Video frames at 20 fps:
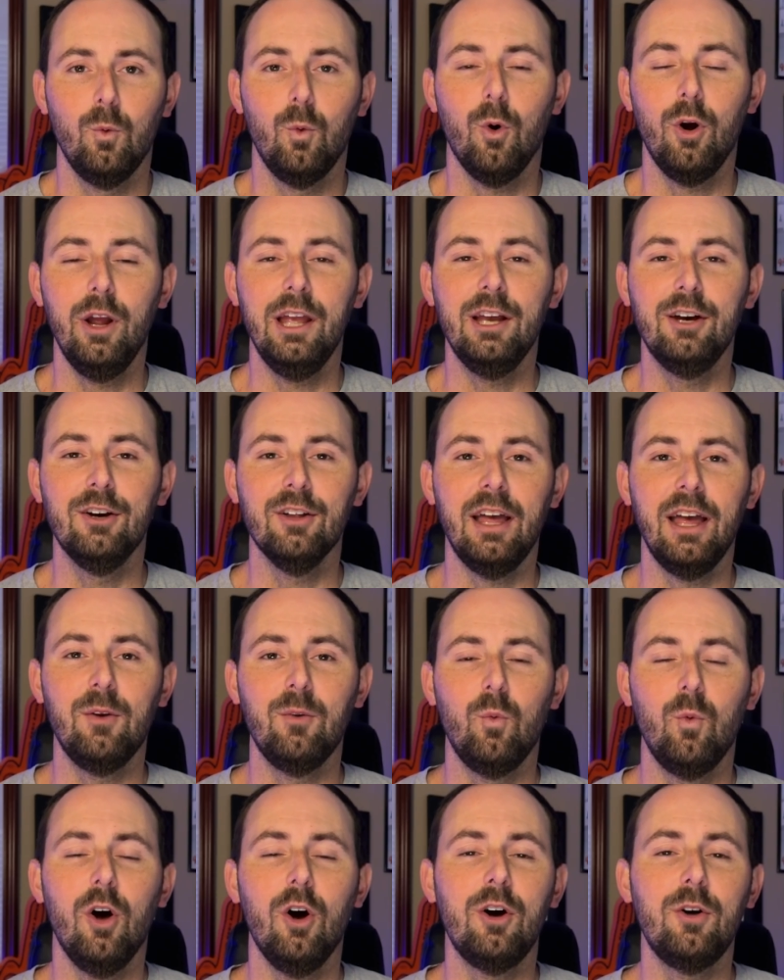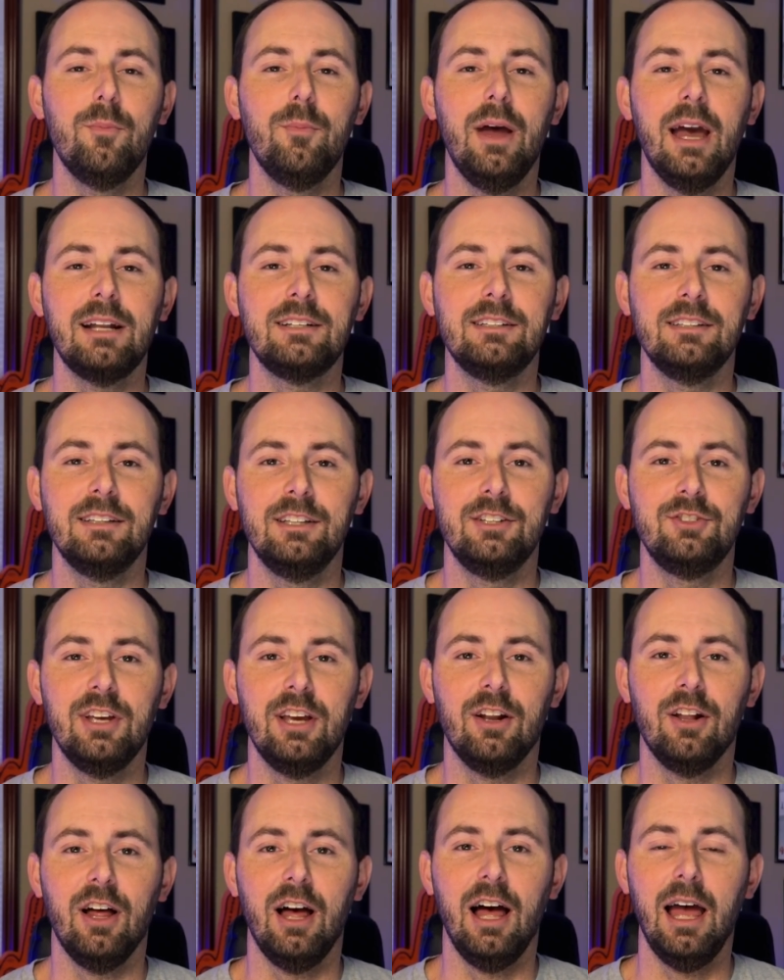War Eagle, and welcome back to the
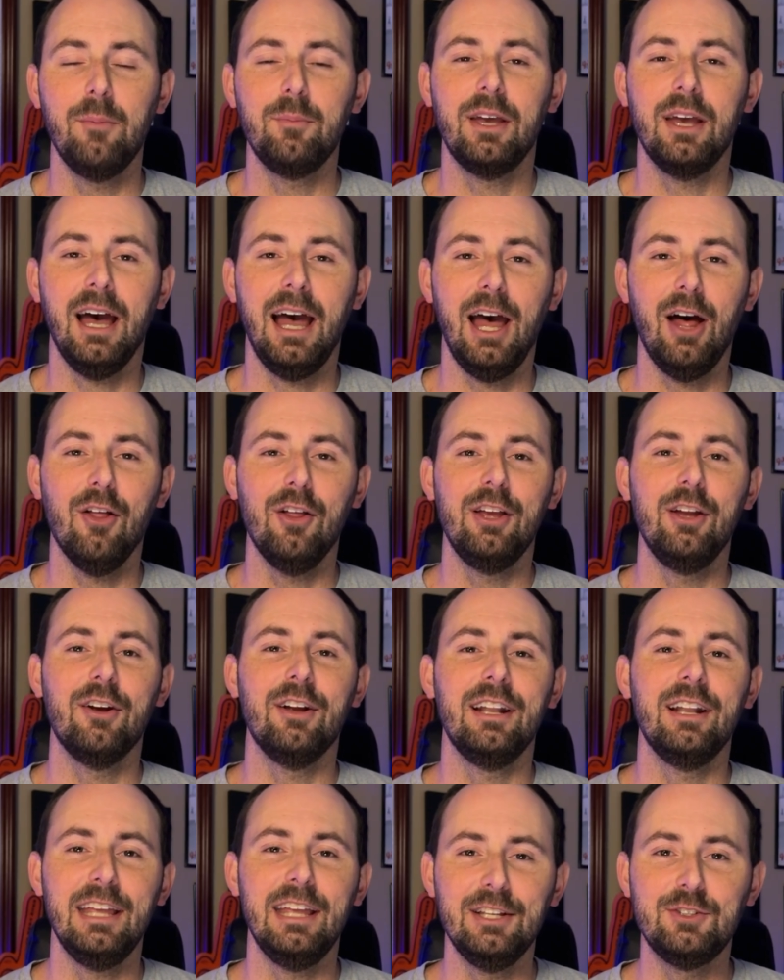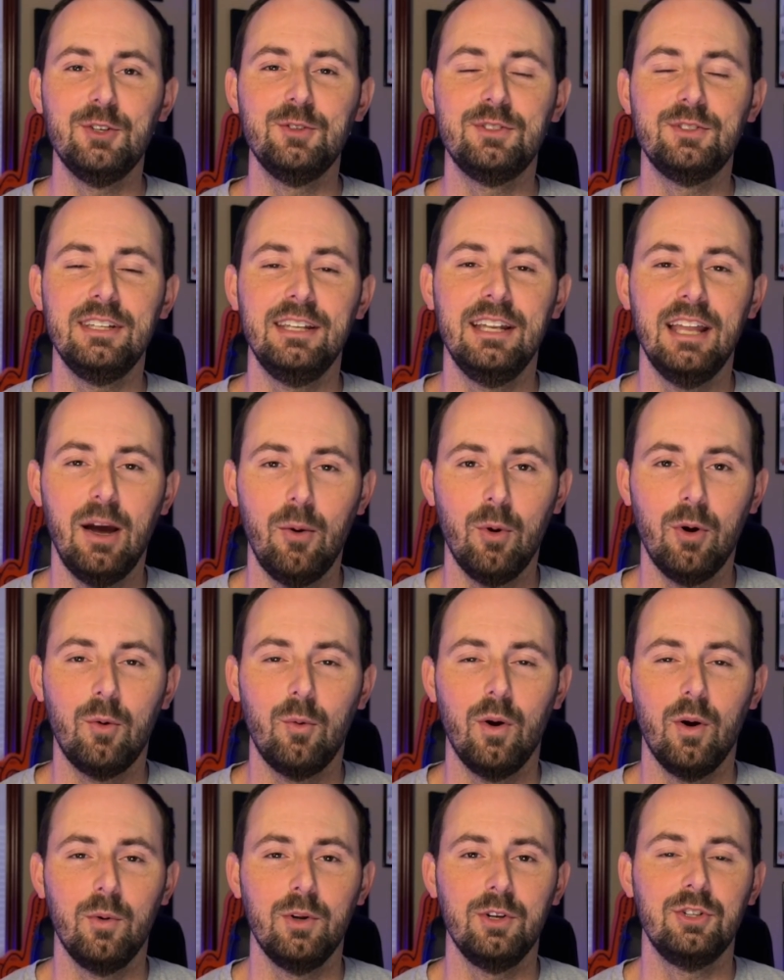channel. I'm Kyle here at E2C Network,
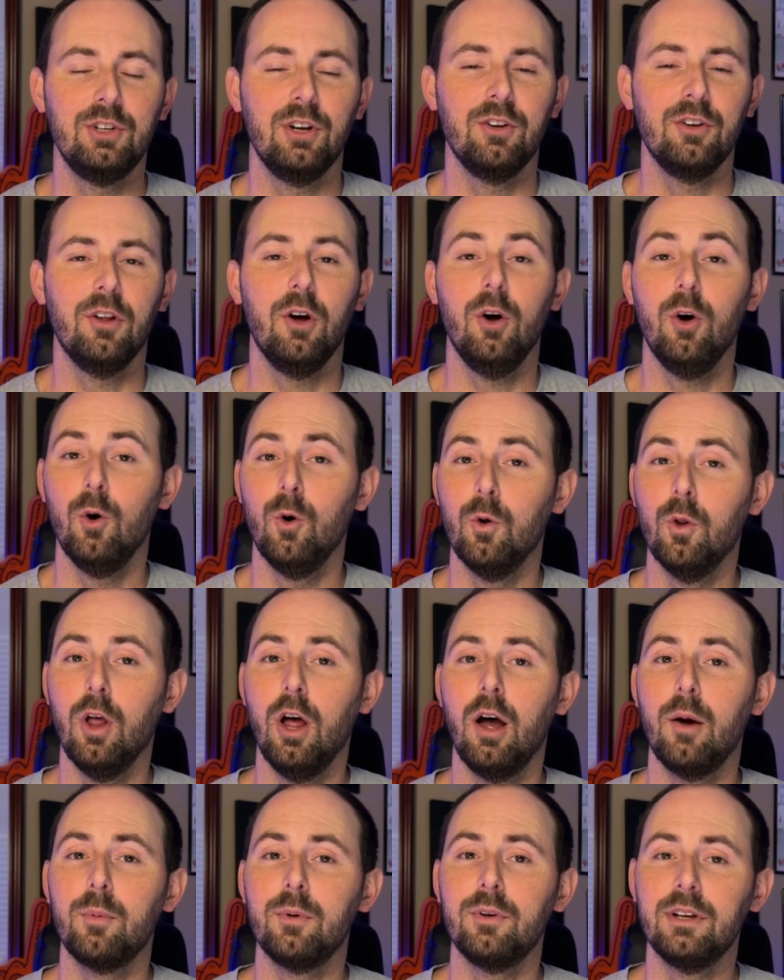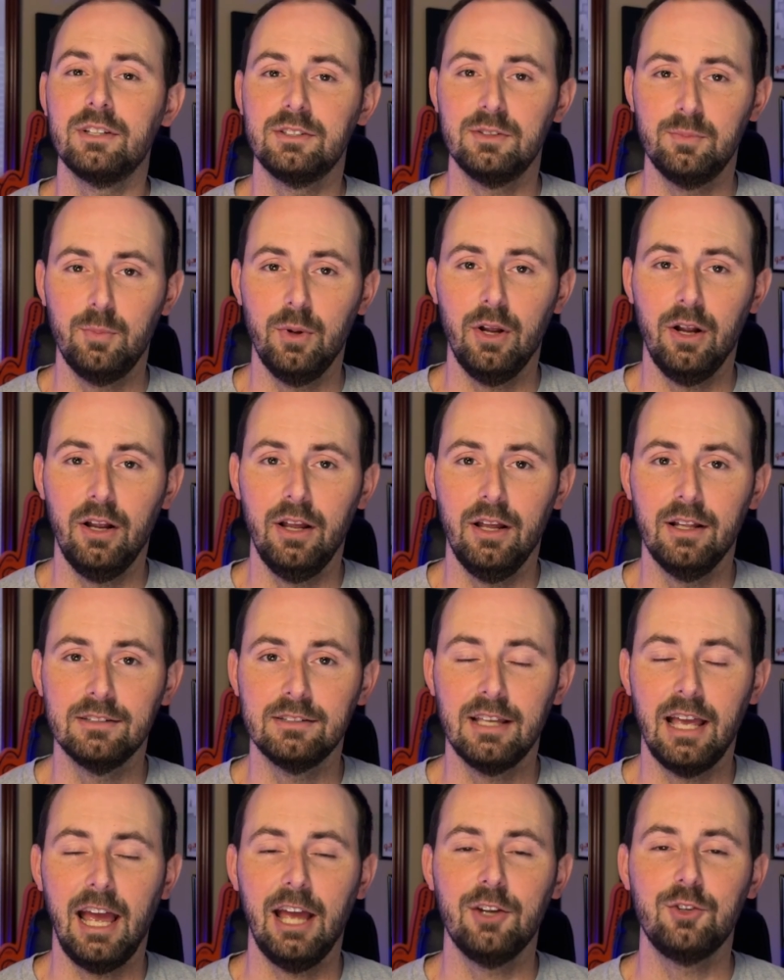where we share the whole Auburn experience.
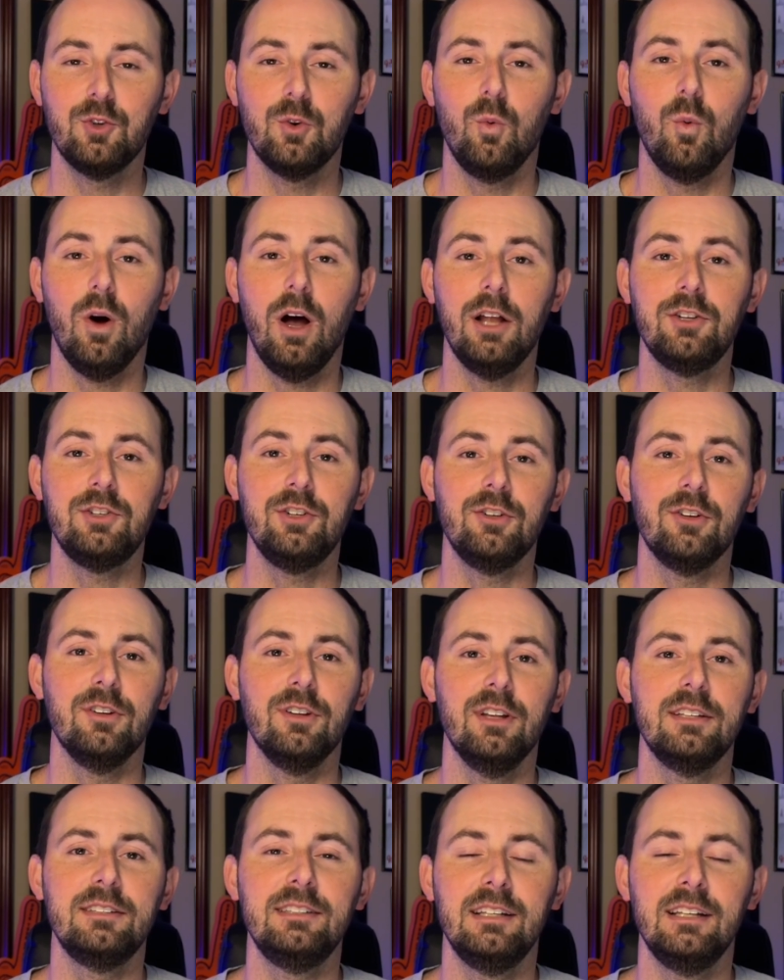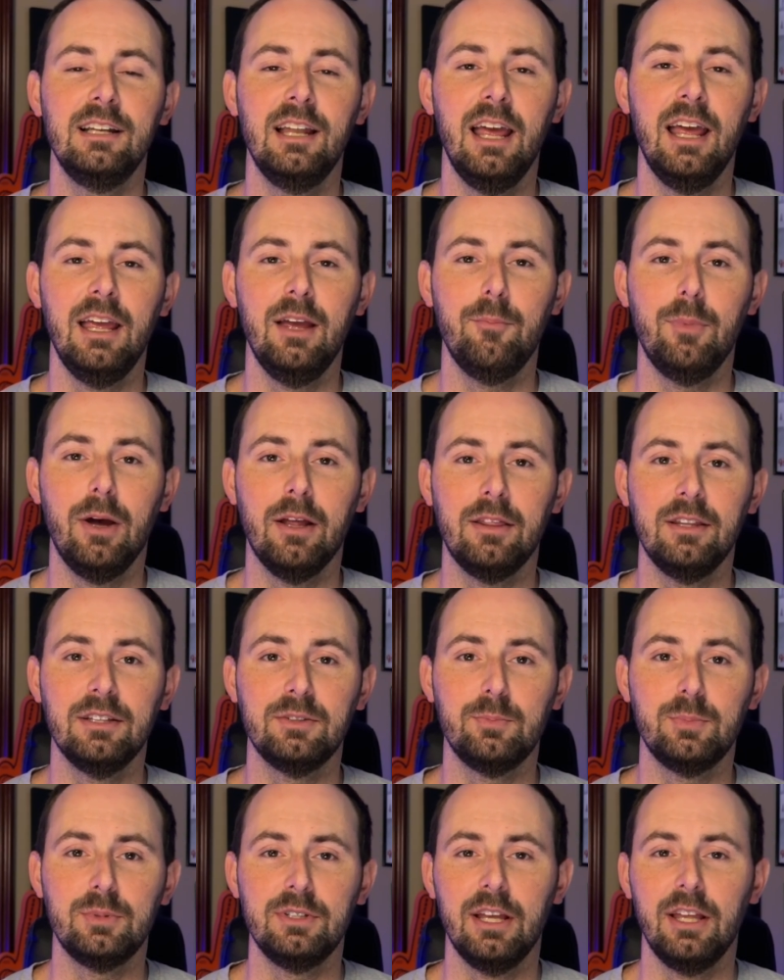As you're watching or listening today about this
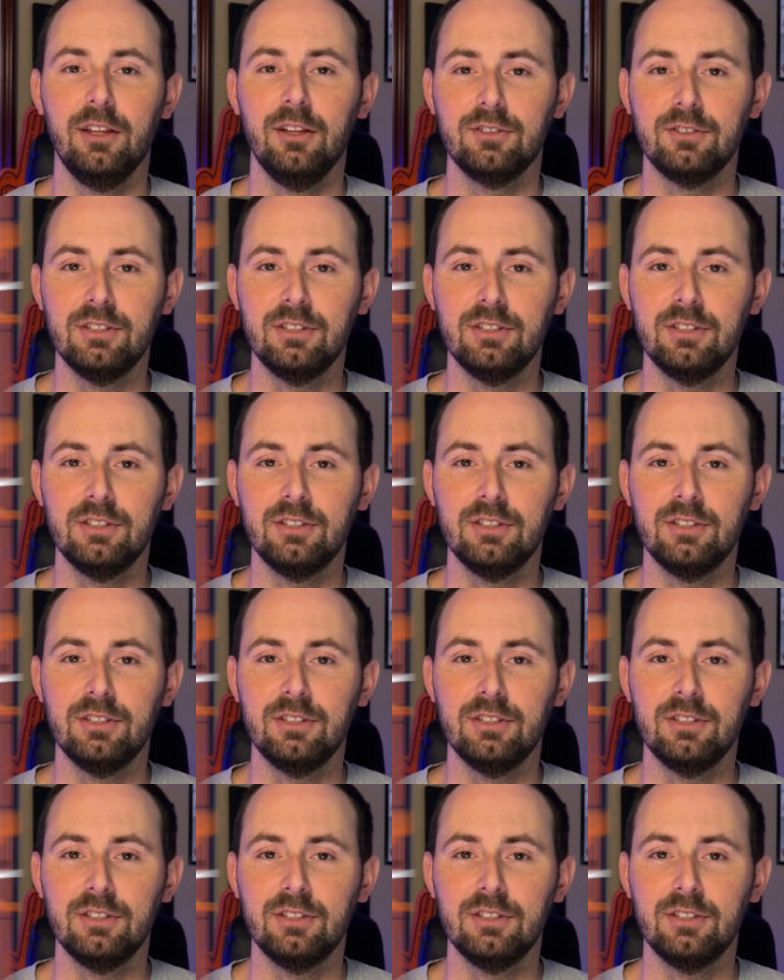particular